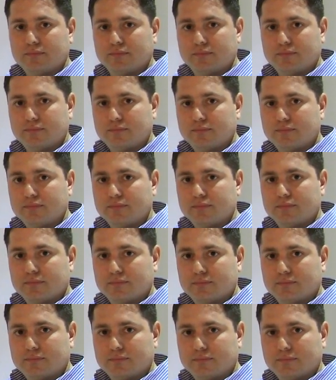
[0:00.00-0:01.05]

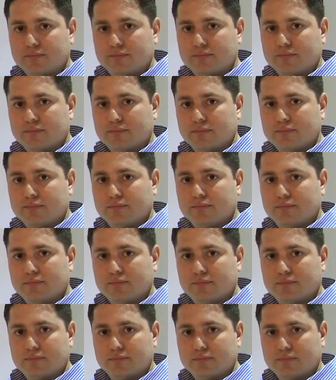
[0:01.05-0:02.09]

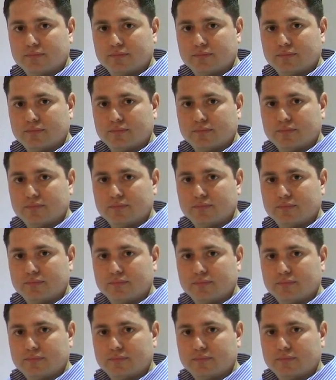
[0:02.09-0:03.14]

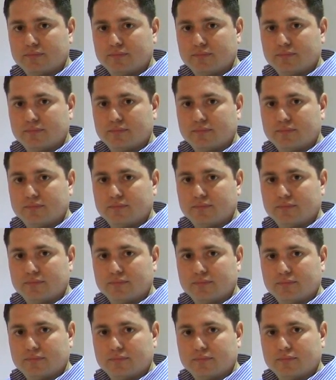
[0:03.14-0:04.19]

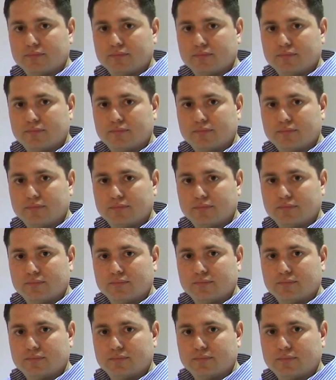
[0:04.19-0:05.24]

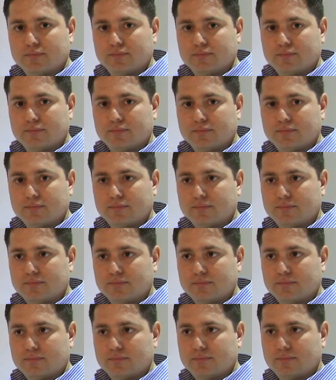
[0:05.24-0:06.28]

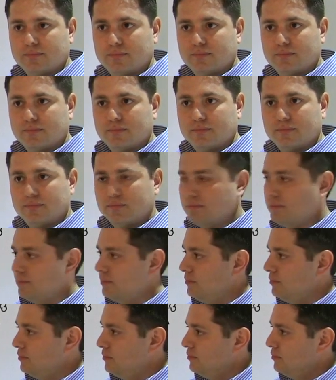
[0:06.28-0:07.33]

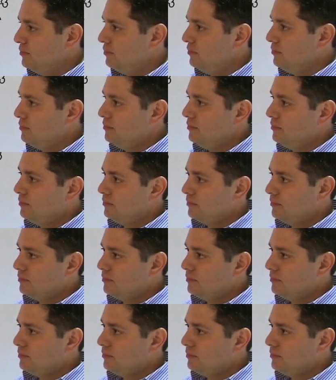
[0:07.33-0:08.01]
No words are spoken by the person on screen.